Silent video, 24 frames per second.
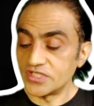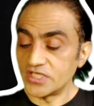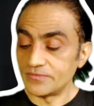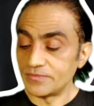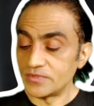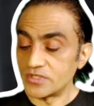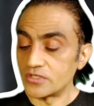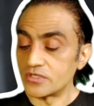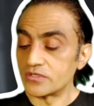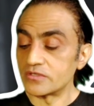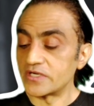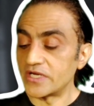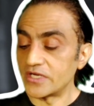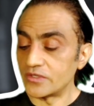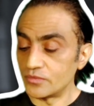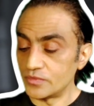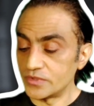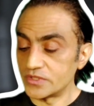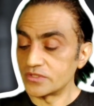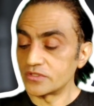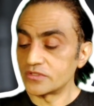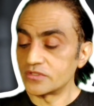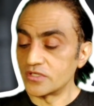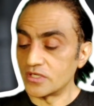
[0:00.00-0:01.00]
Jayme, all right,
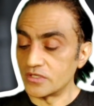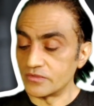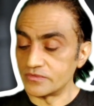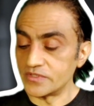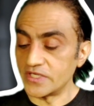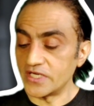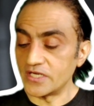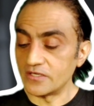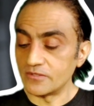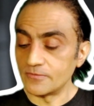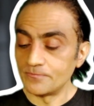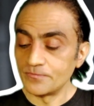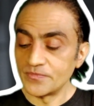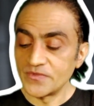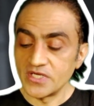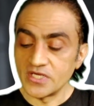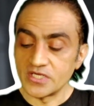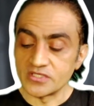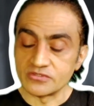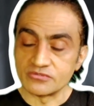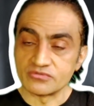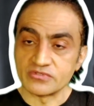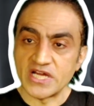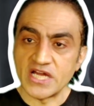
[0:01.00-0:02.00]
we could go now.
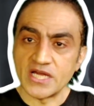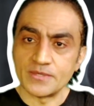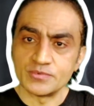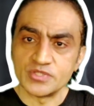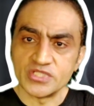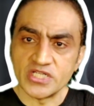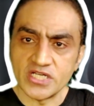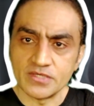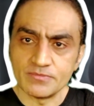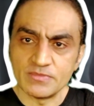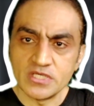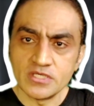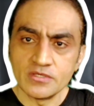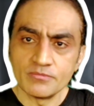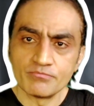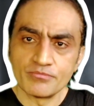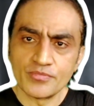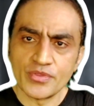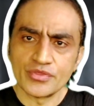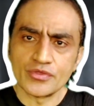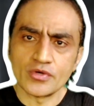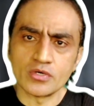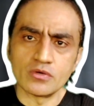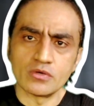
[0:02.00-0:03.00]
And grab Jayme,
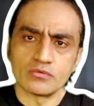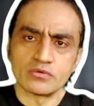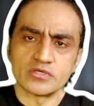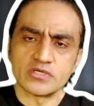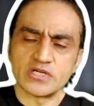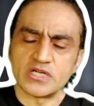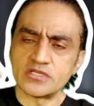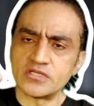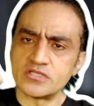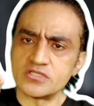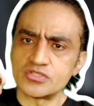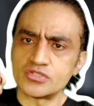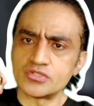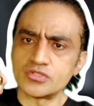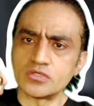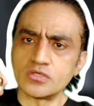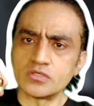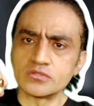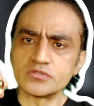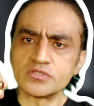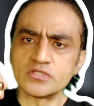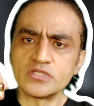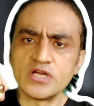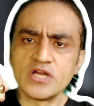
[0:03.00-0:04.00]
throw her on his
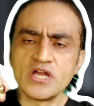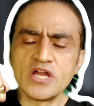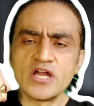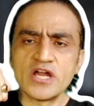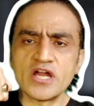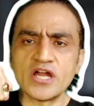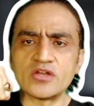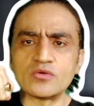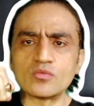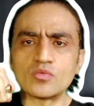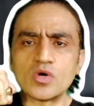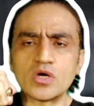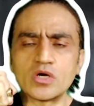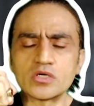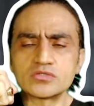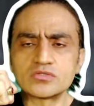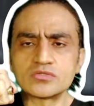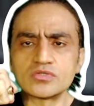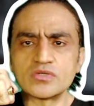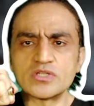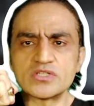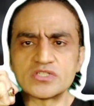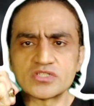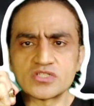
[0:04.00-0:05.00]
shoulder, and
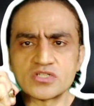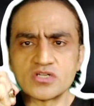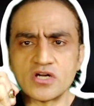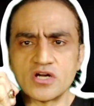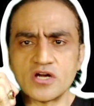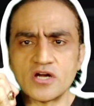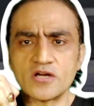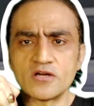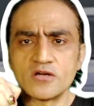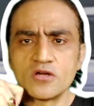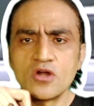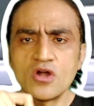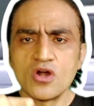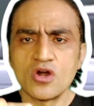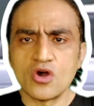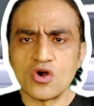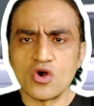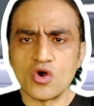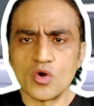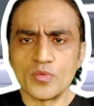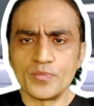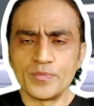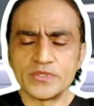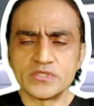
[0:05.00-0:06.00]
walk to his car.
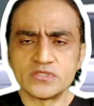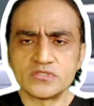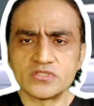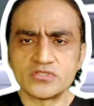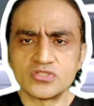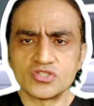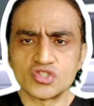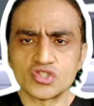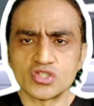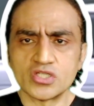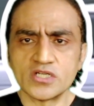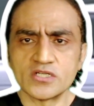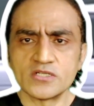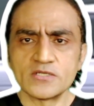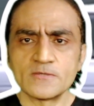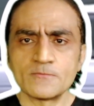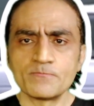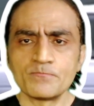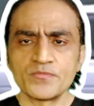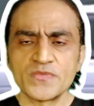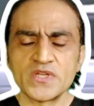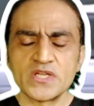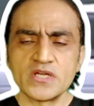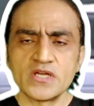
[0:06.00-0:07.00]
Open the trunk,
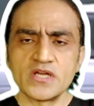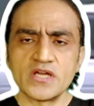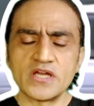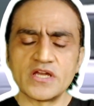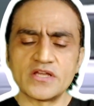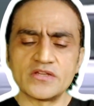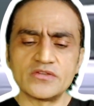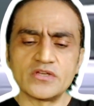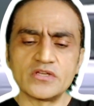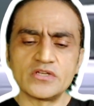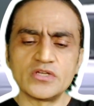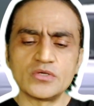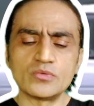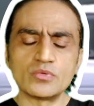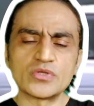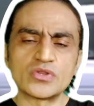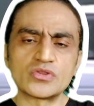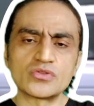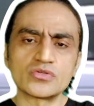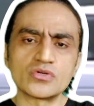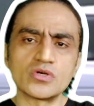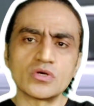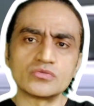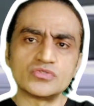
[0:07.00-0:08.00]
and then he
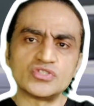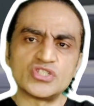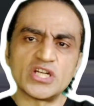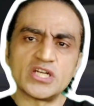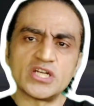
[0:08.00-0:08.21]
would throw